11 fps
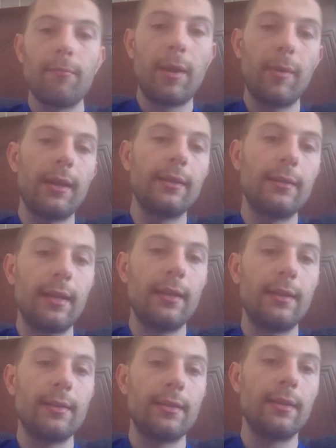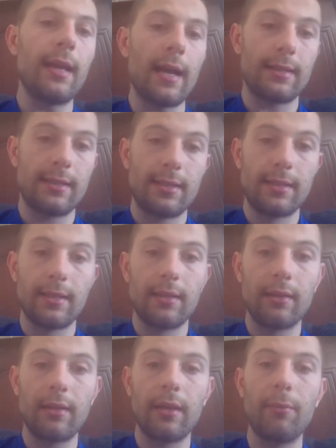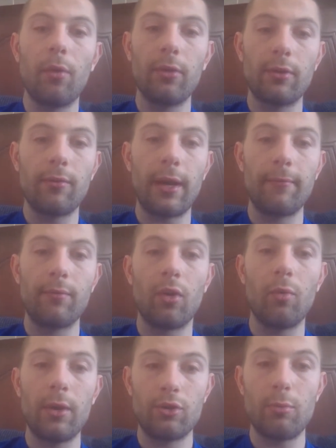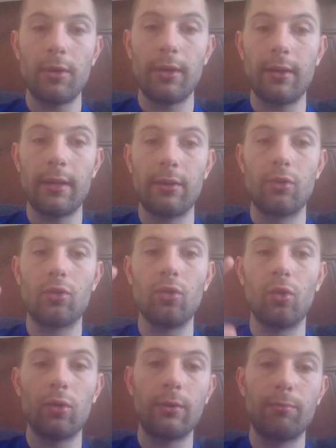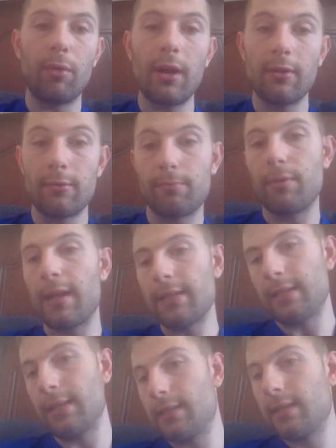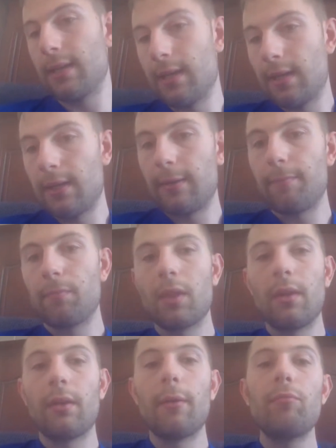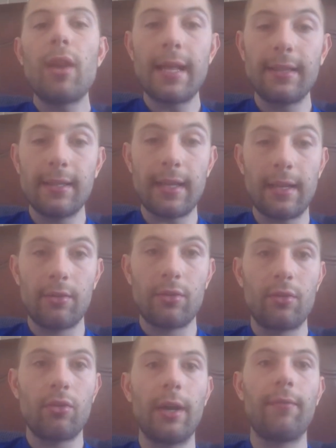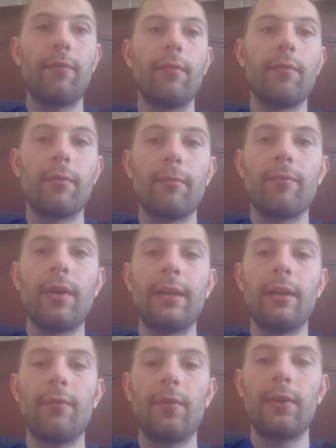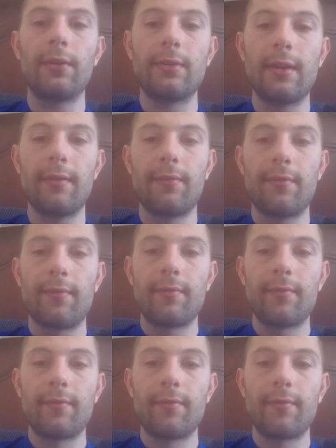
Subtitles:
People can say this and that, it won't survive. Don't waste your money on it. Don't bother planting it. Plant it and try, find out for yourself.